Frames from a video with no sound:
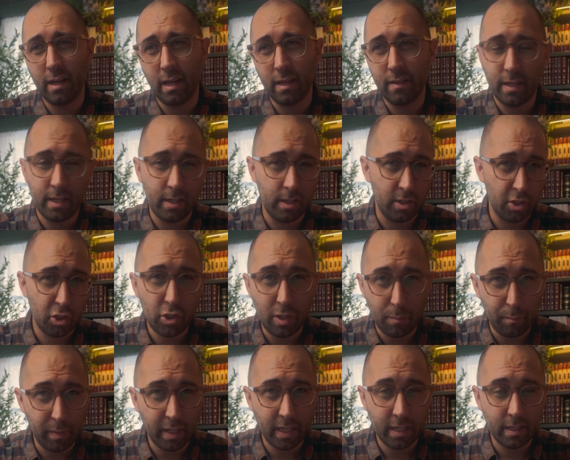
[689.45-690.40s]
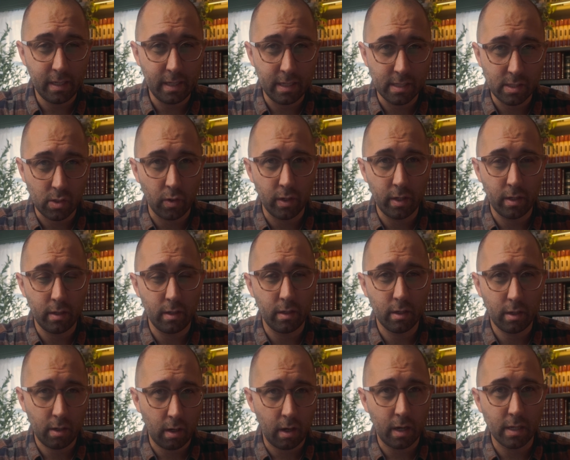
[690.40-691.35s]
and then shipping is going to
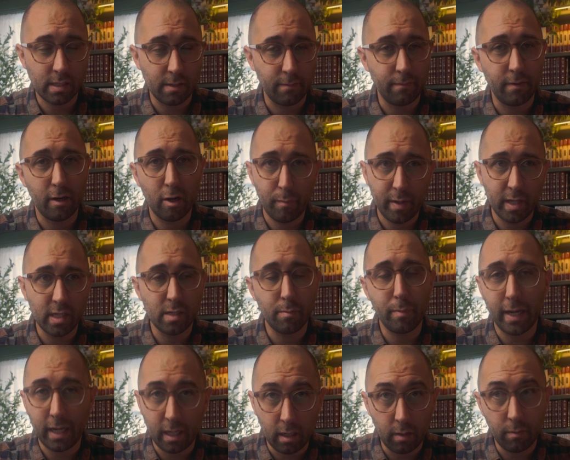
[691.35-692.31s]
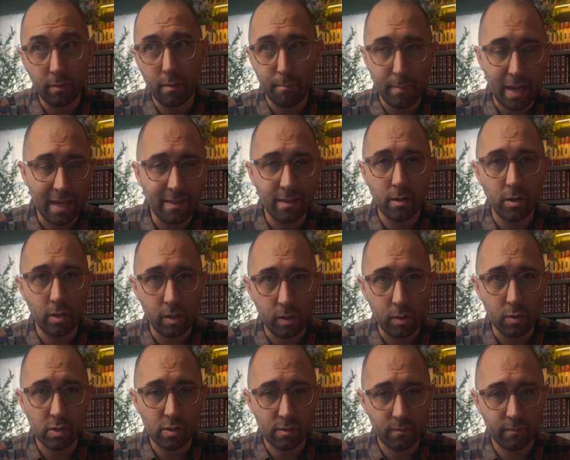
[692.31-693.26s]
cost a fair bit depending on the method you
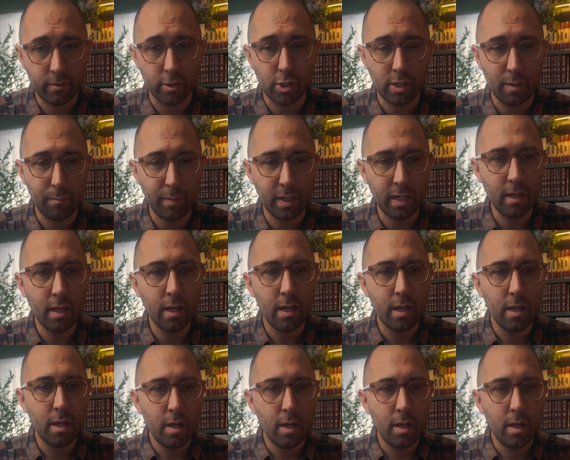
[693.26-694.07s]
use for shipping.